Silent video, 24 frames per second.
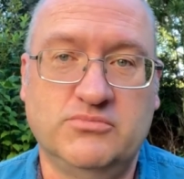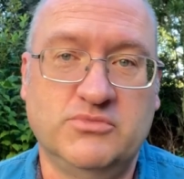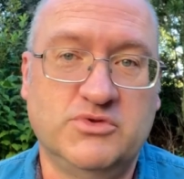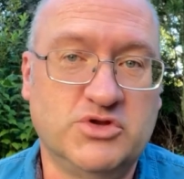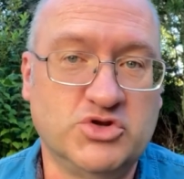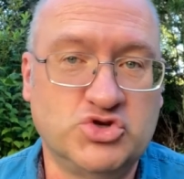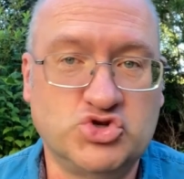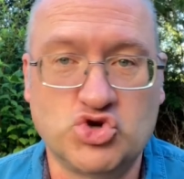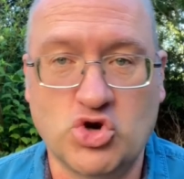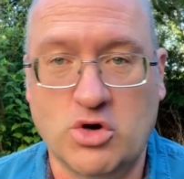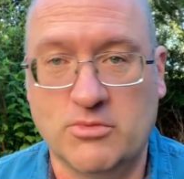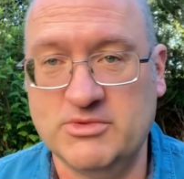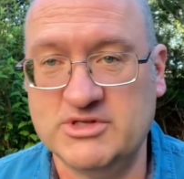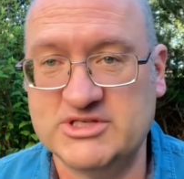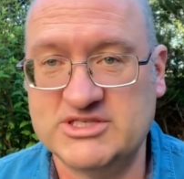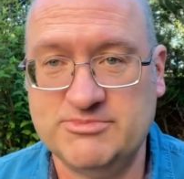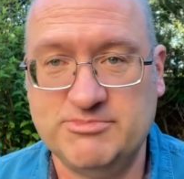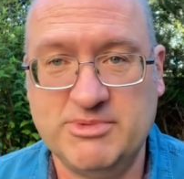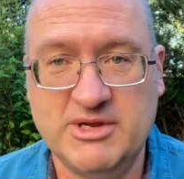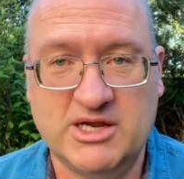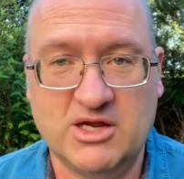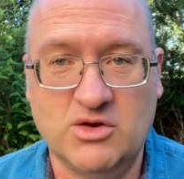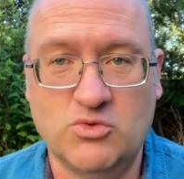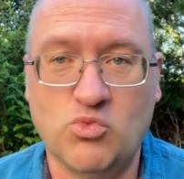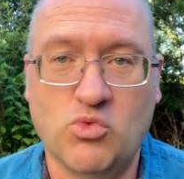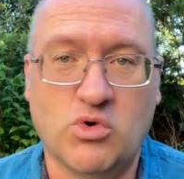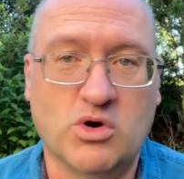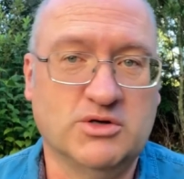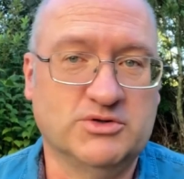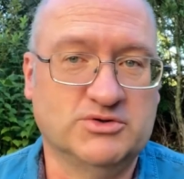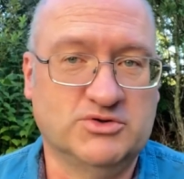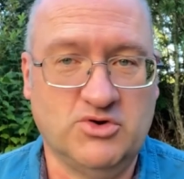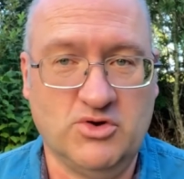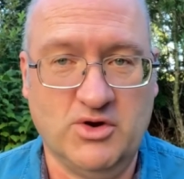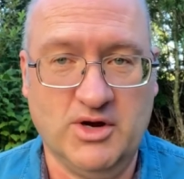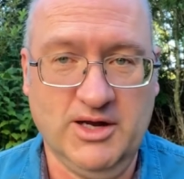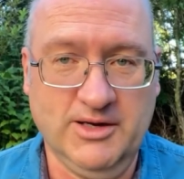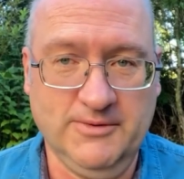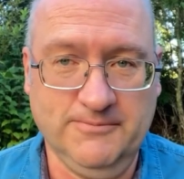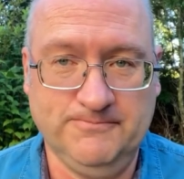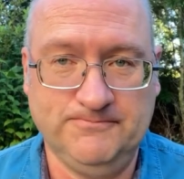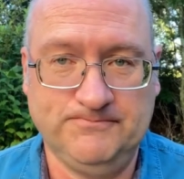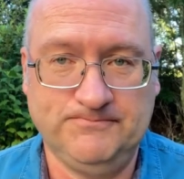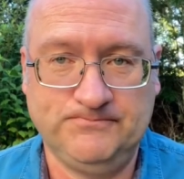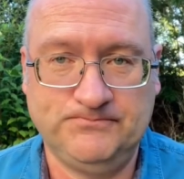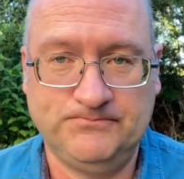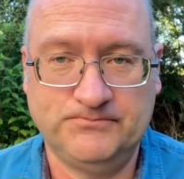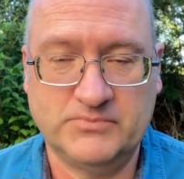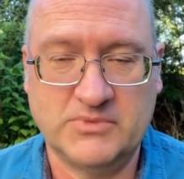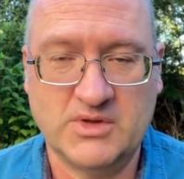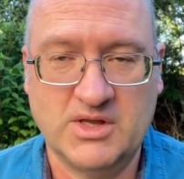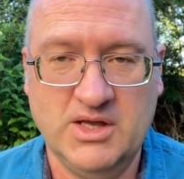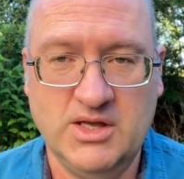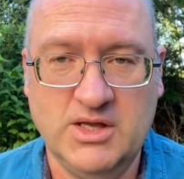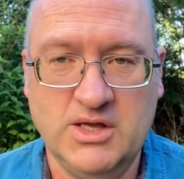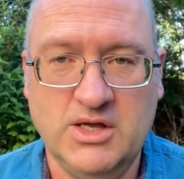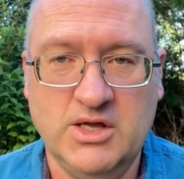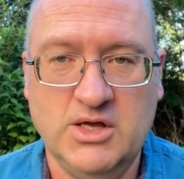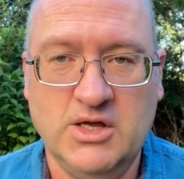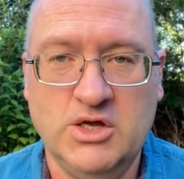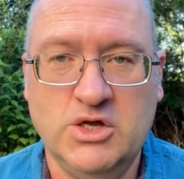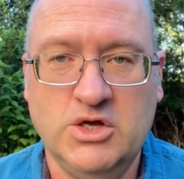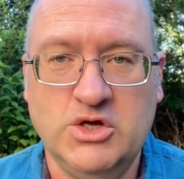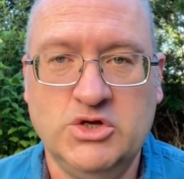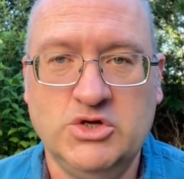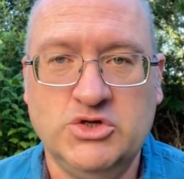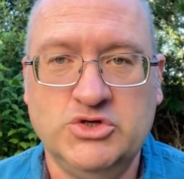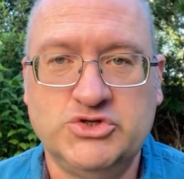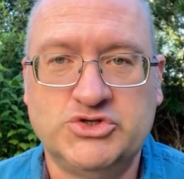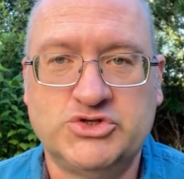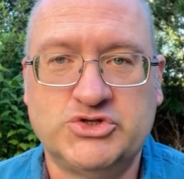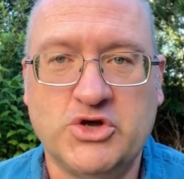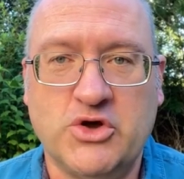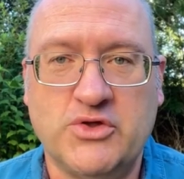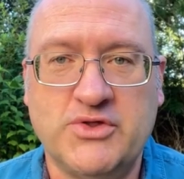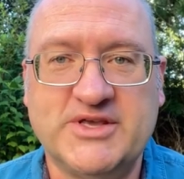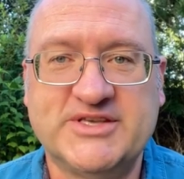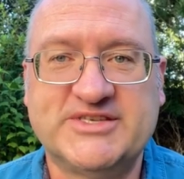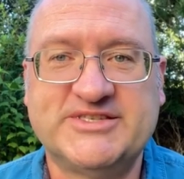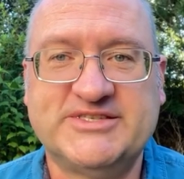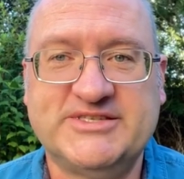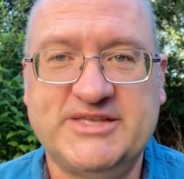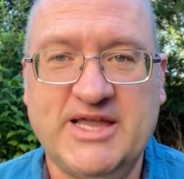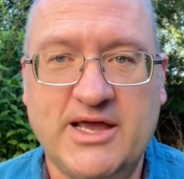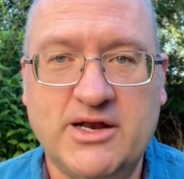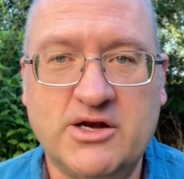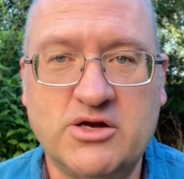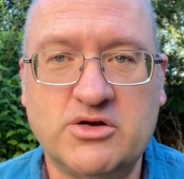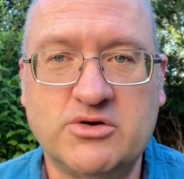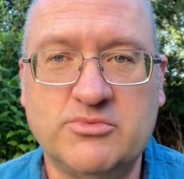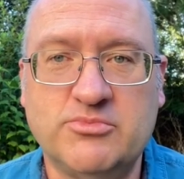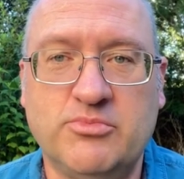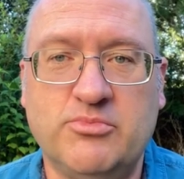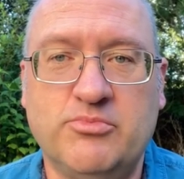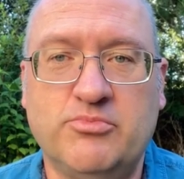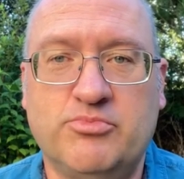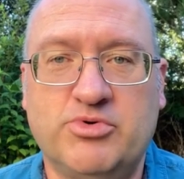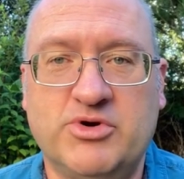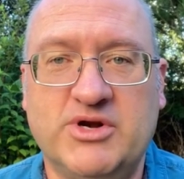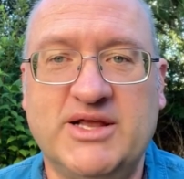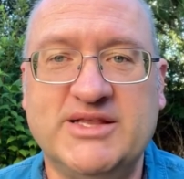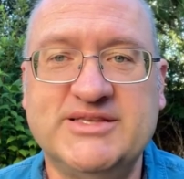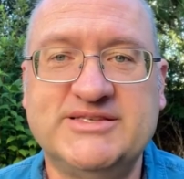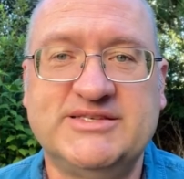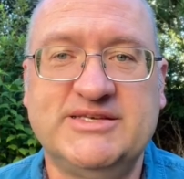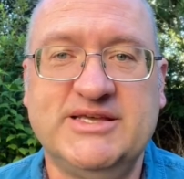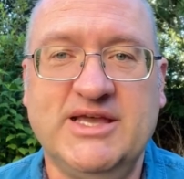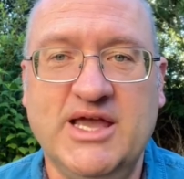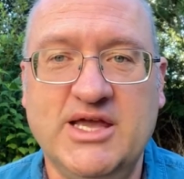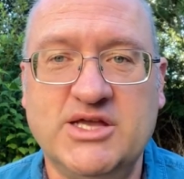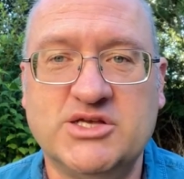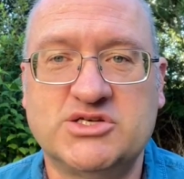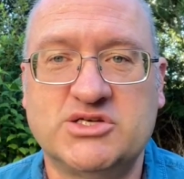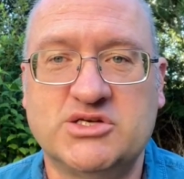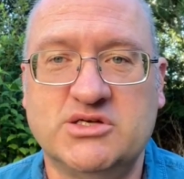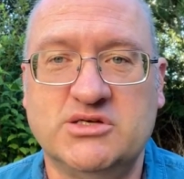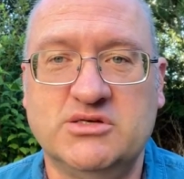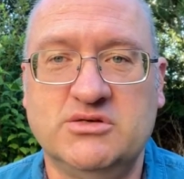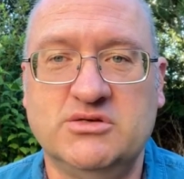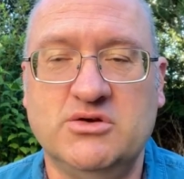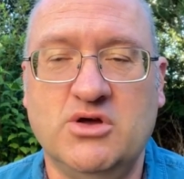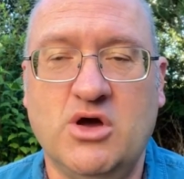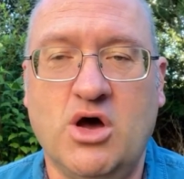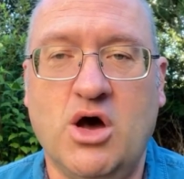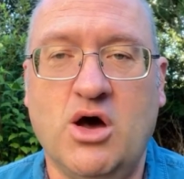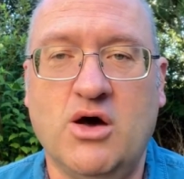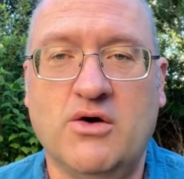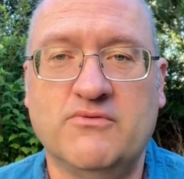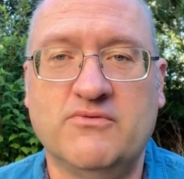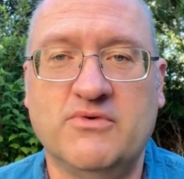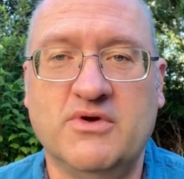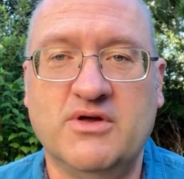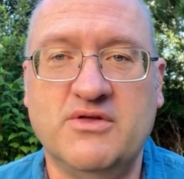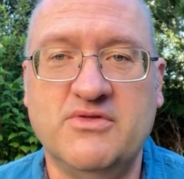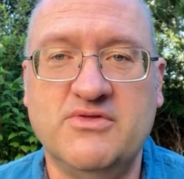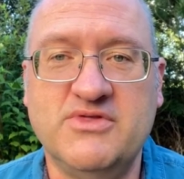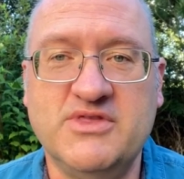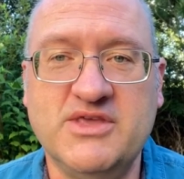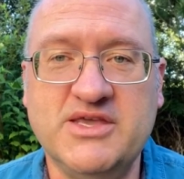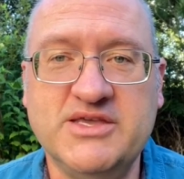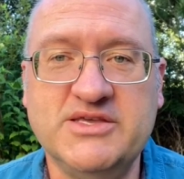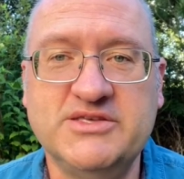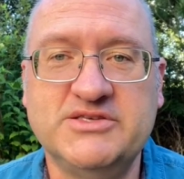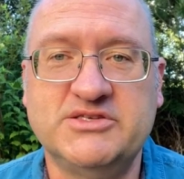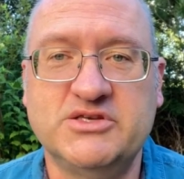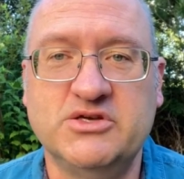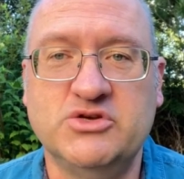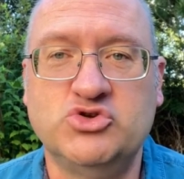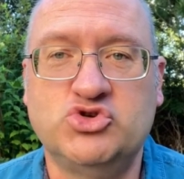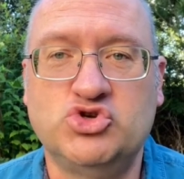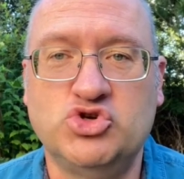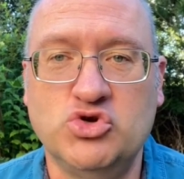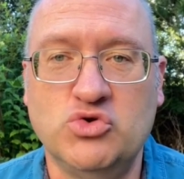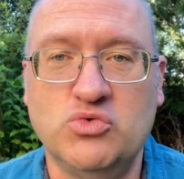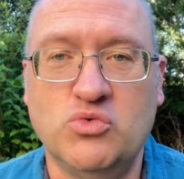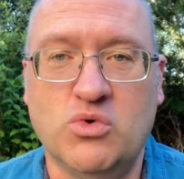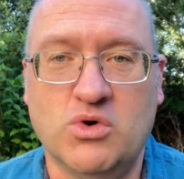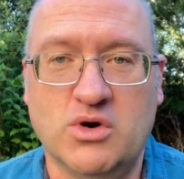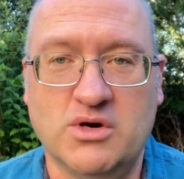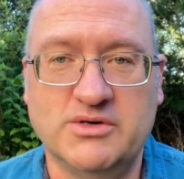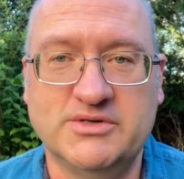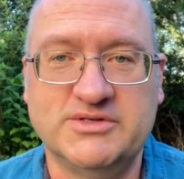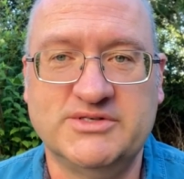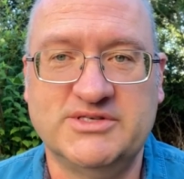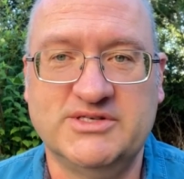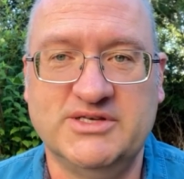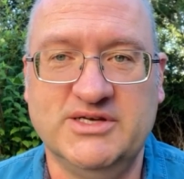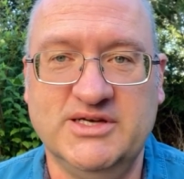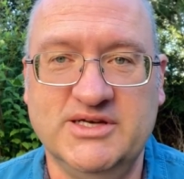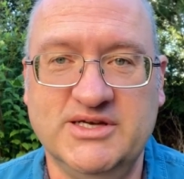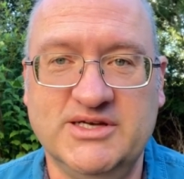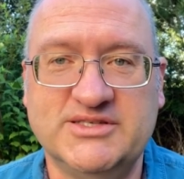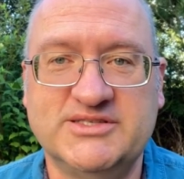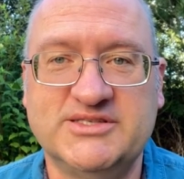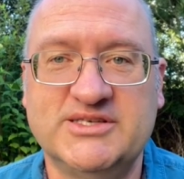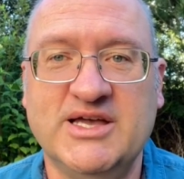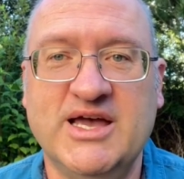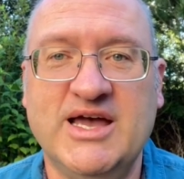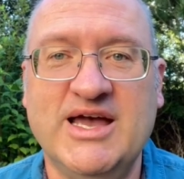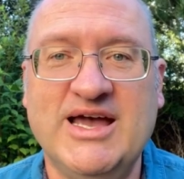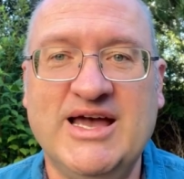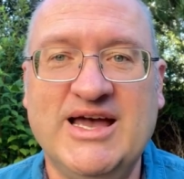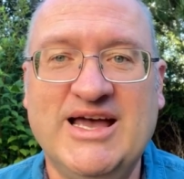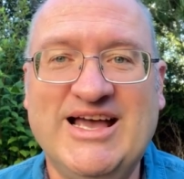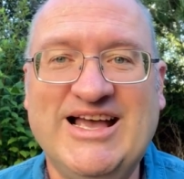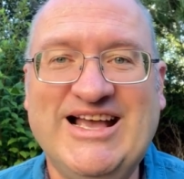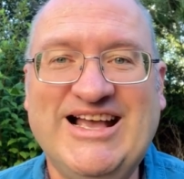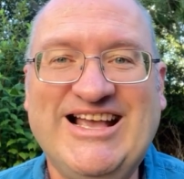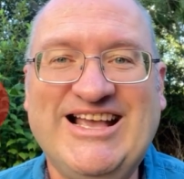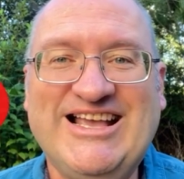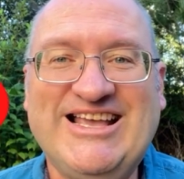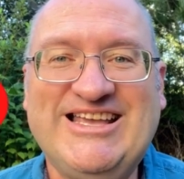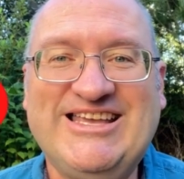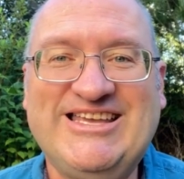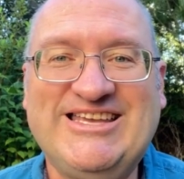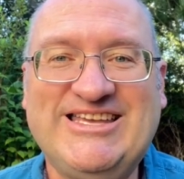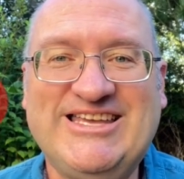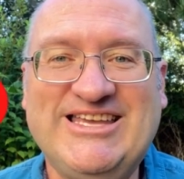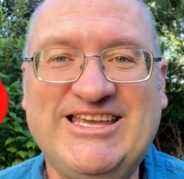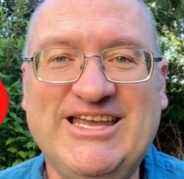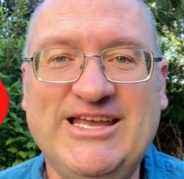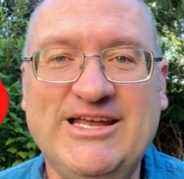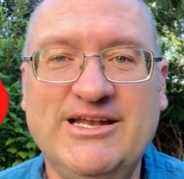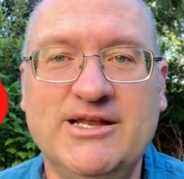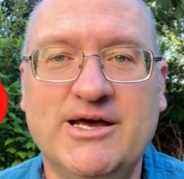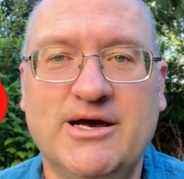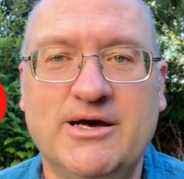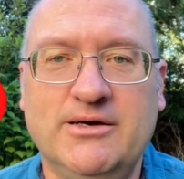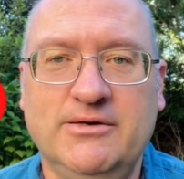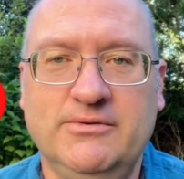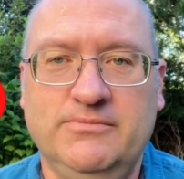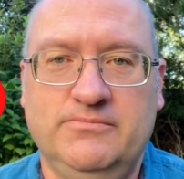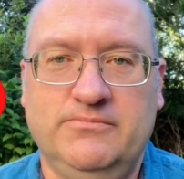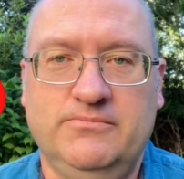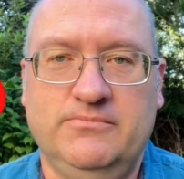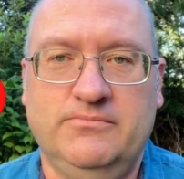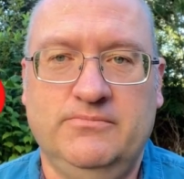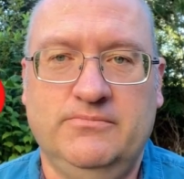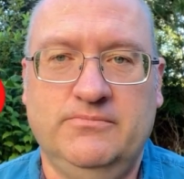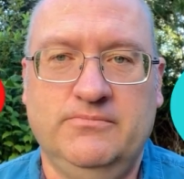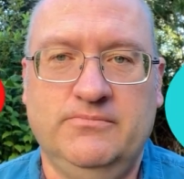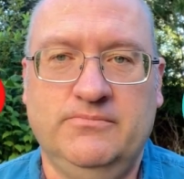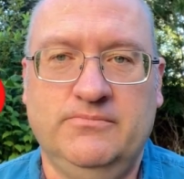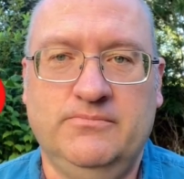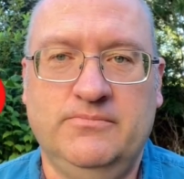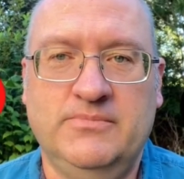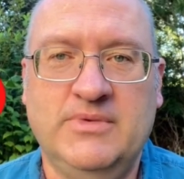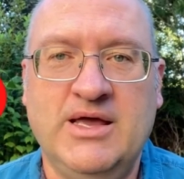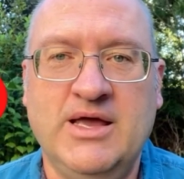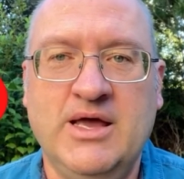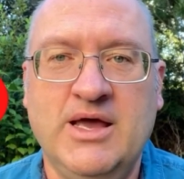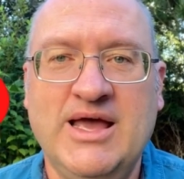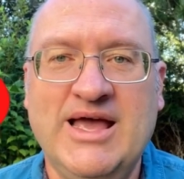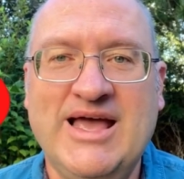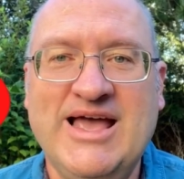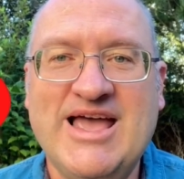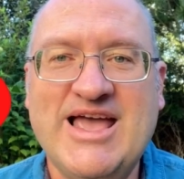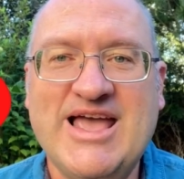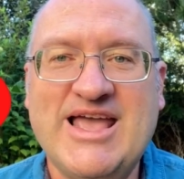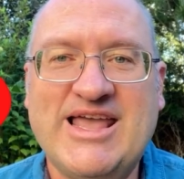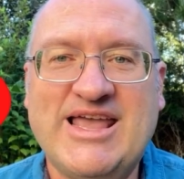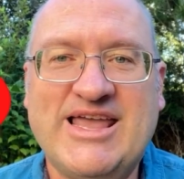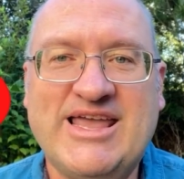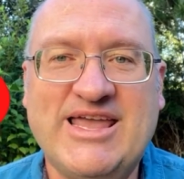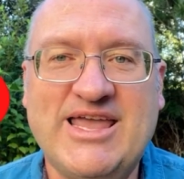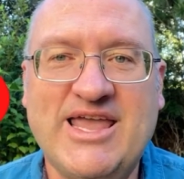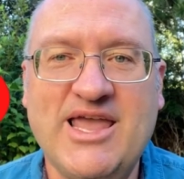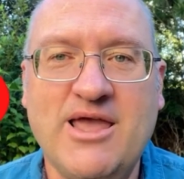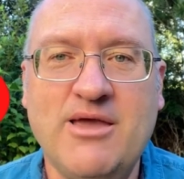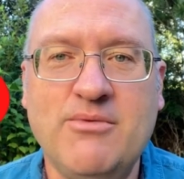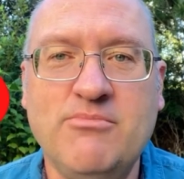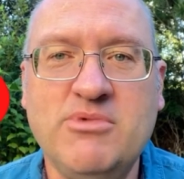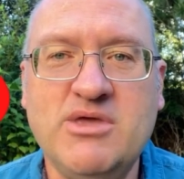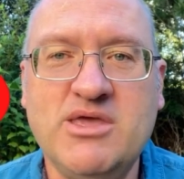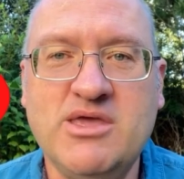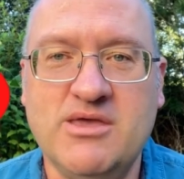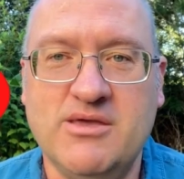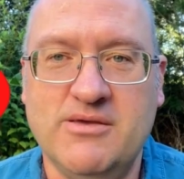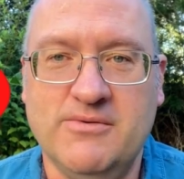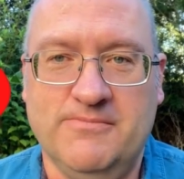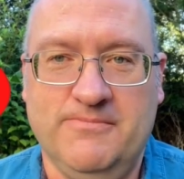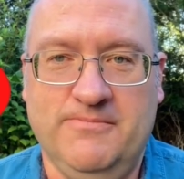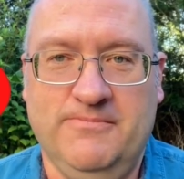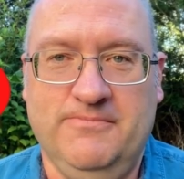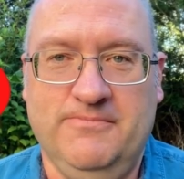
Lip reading: the German-speaking world you're in. So the standard pronunciation of these two words is China, Chemie.